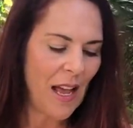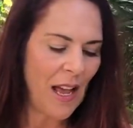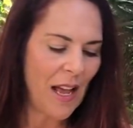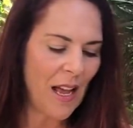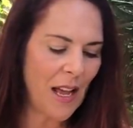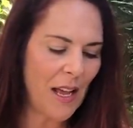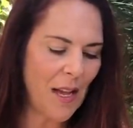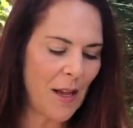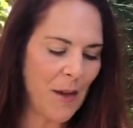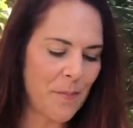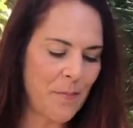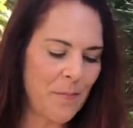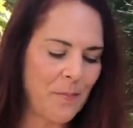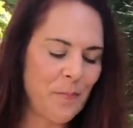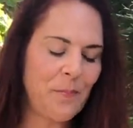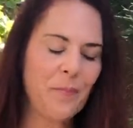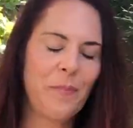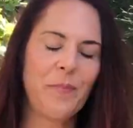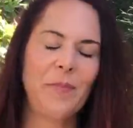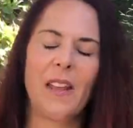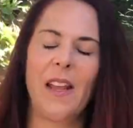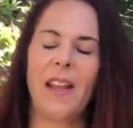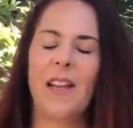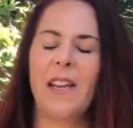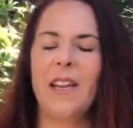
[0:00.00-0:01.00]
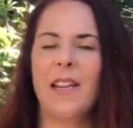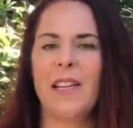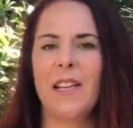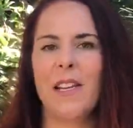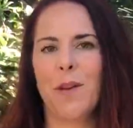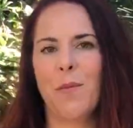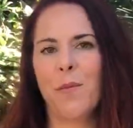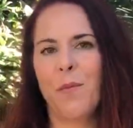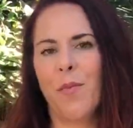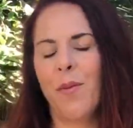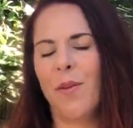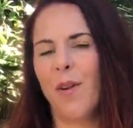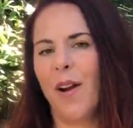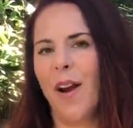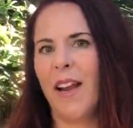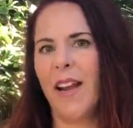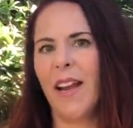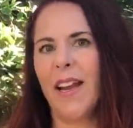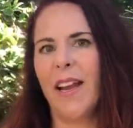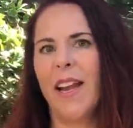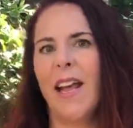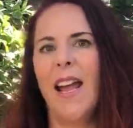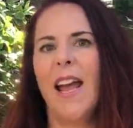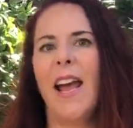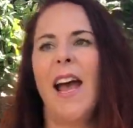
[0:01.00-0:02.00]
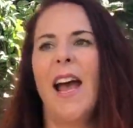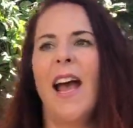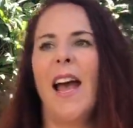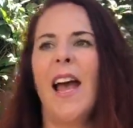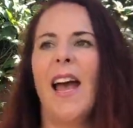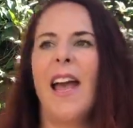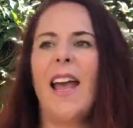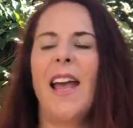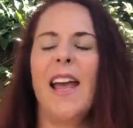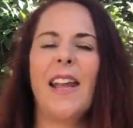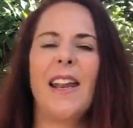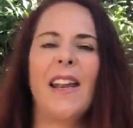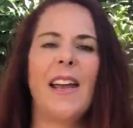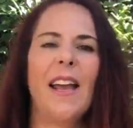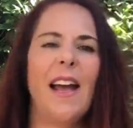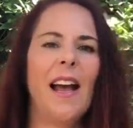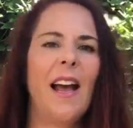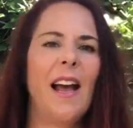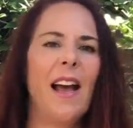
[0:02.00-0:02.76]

and He can pray. And